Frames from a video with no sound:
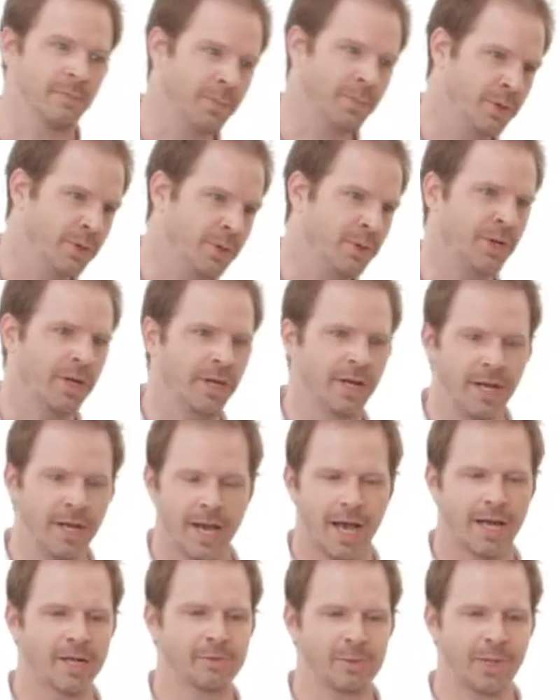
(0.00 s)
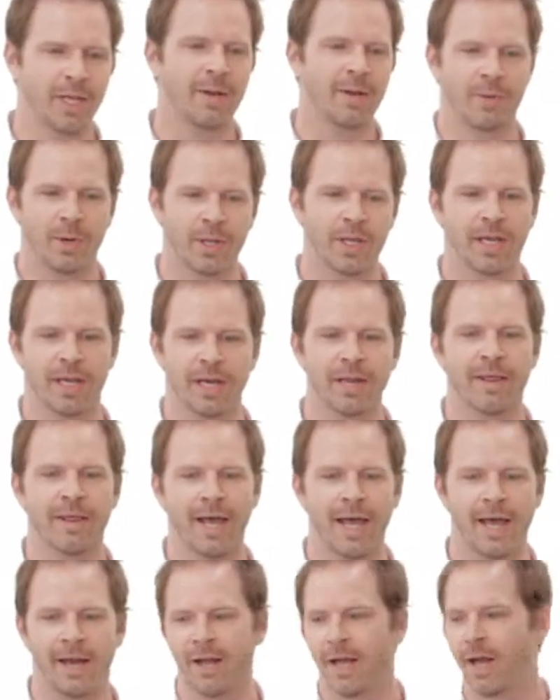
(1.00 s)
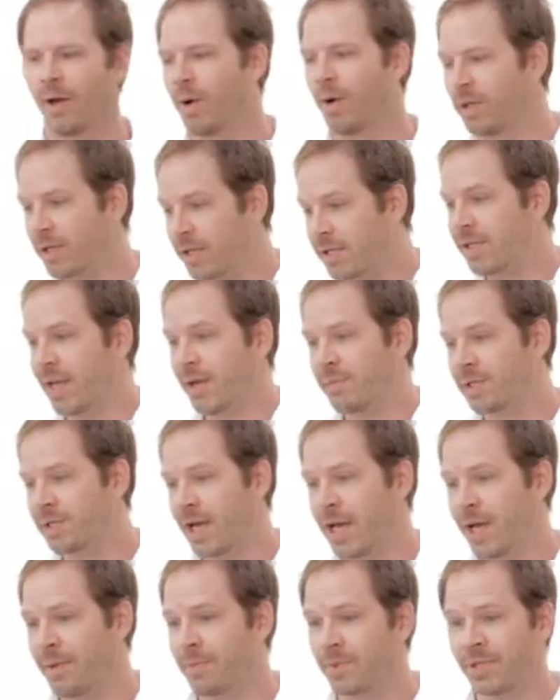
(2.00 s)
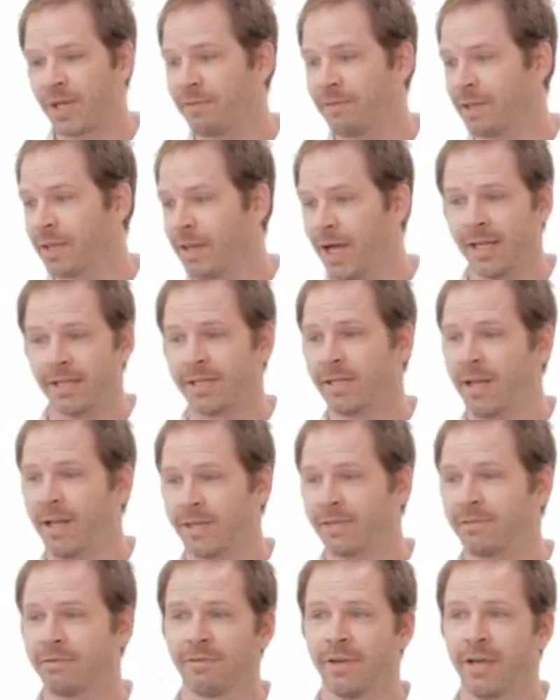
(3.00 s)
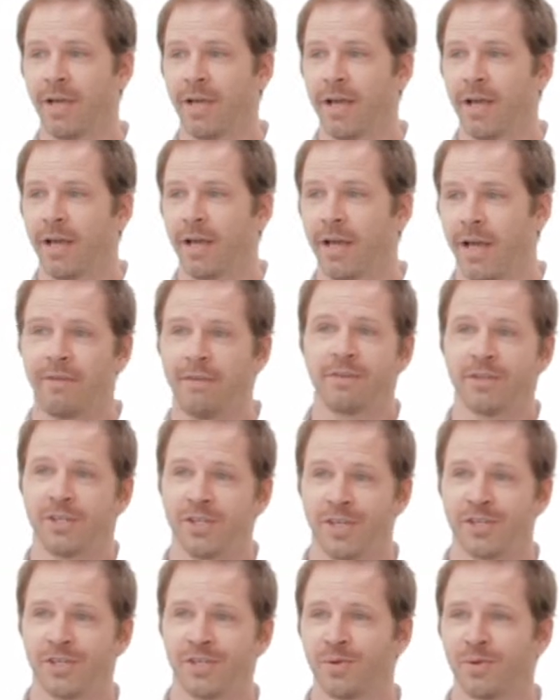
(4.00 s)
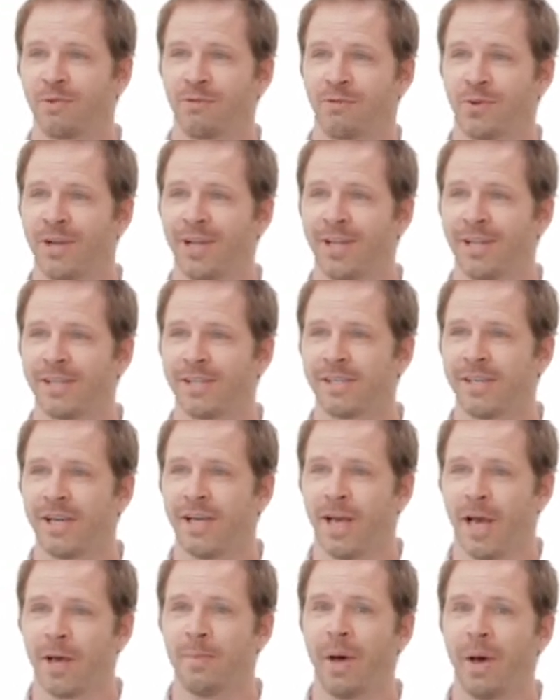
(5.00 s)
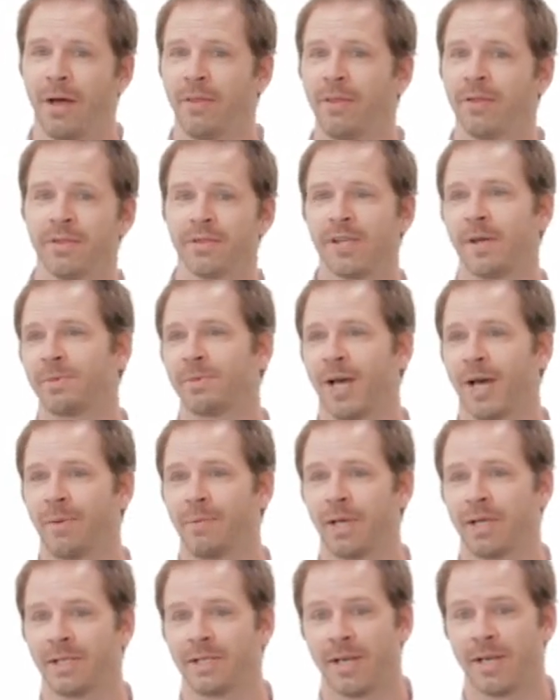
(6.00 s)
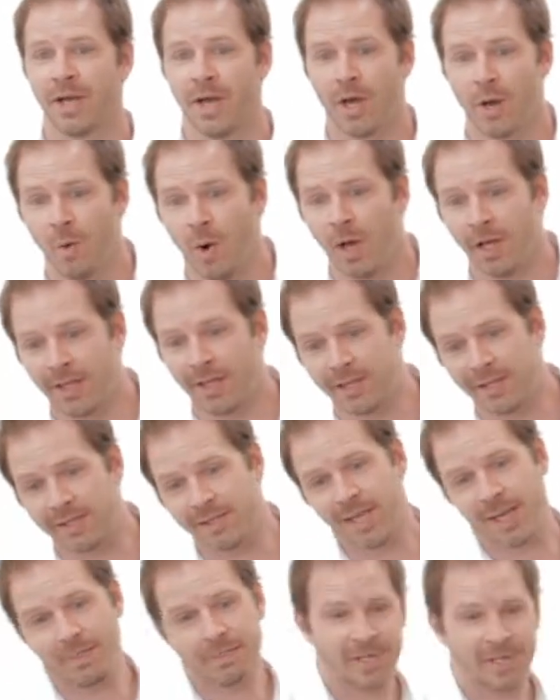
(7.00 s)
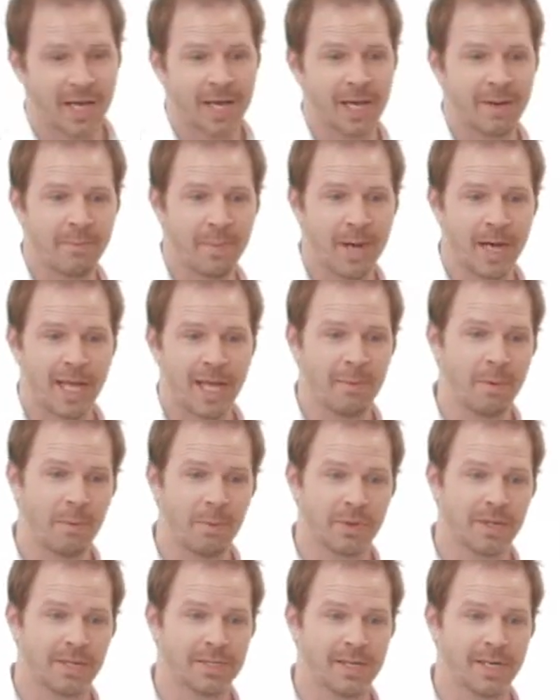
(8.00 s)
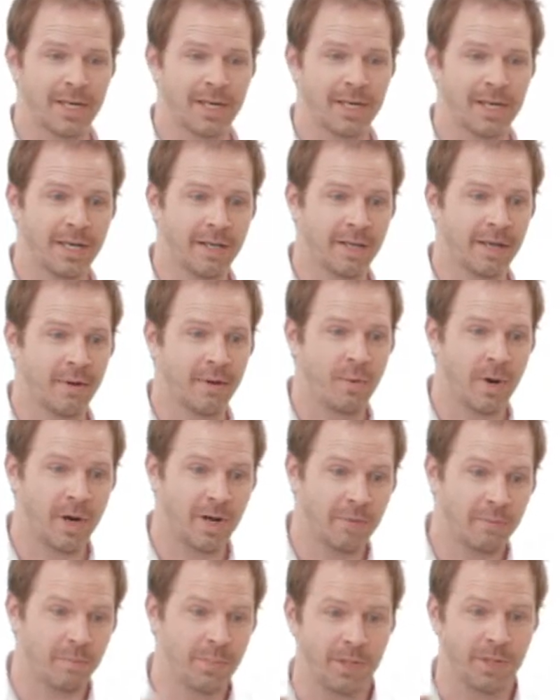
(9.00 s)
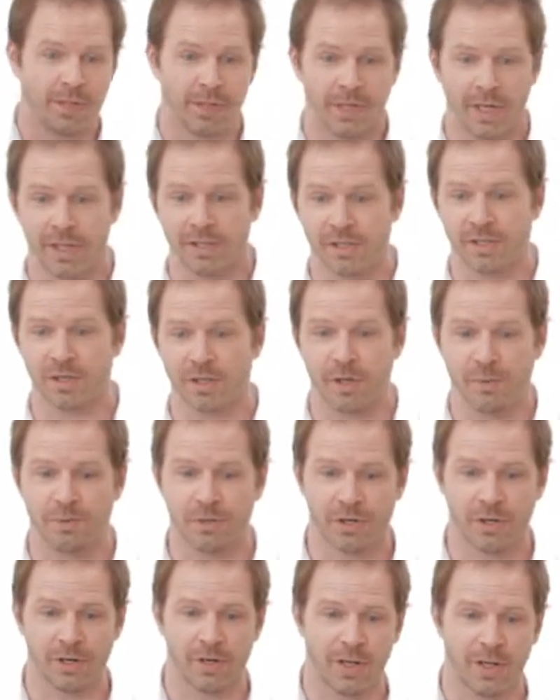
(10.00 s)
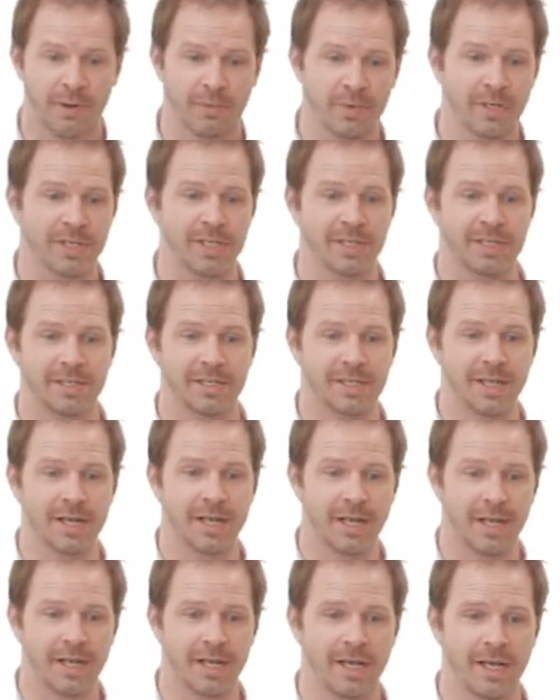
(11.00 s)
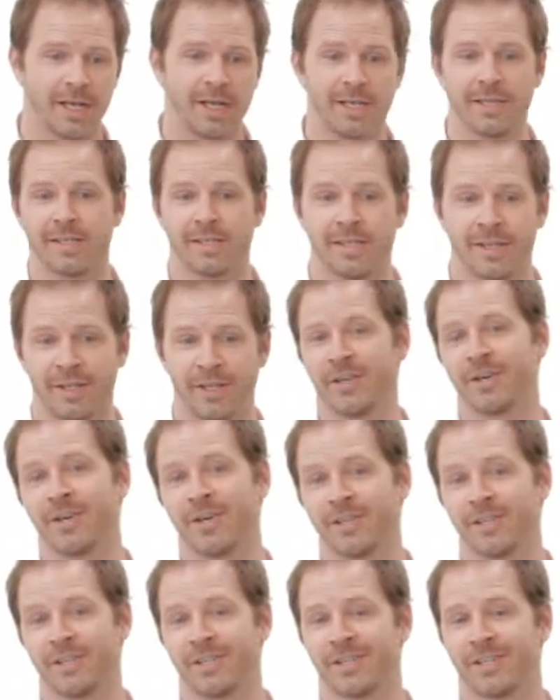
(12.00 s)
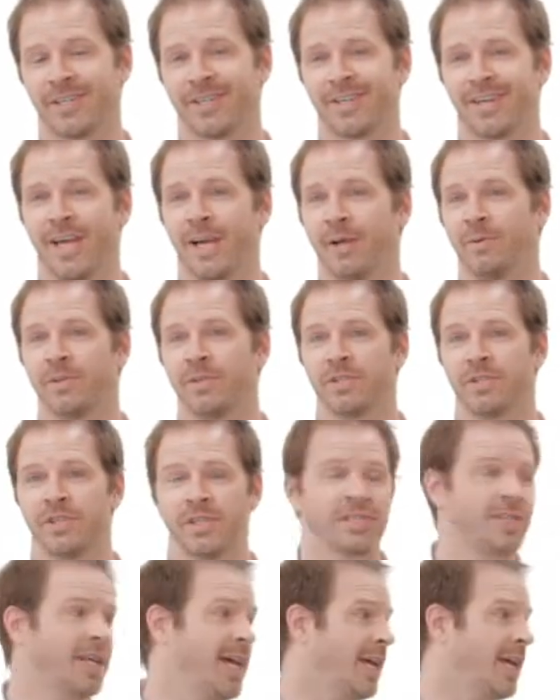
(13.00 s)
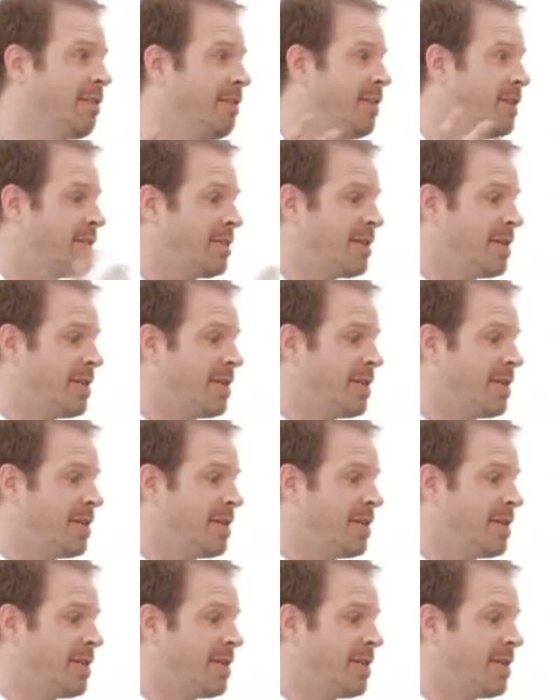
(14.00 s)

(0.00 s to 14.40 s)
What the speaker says: the moon, and I just became really into that, while at the same time was having lots and lots of conversations with friends about those same topics, while at the same time I came up with this idea that I wanted to build a sculpture that was a study in cylinders. And it was just like, this